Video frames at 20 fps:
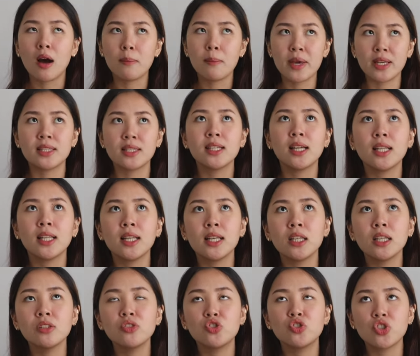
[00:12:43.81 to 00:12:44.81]

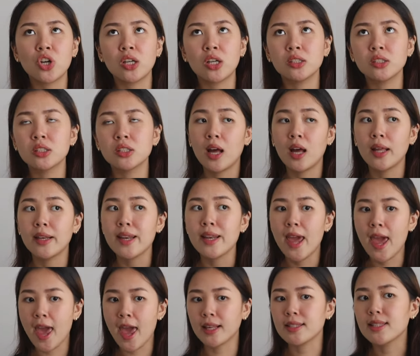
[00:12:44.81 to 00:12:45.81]
basically just an
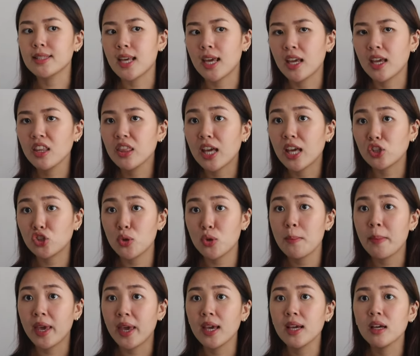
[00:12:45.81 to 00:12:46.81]
essay that you
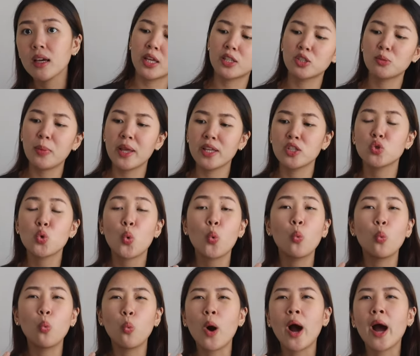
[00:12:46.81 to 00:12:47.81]
make, explains
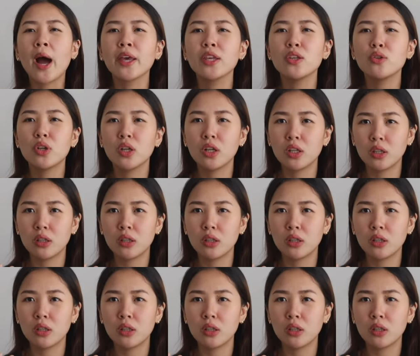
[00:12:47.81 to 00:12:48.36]
why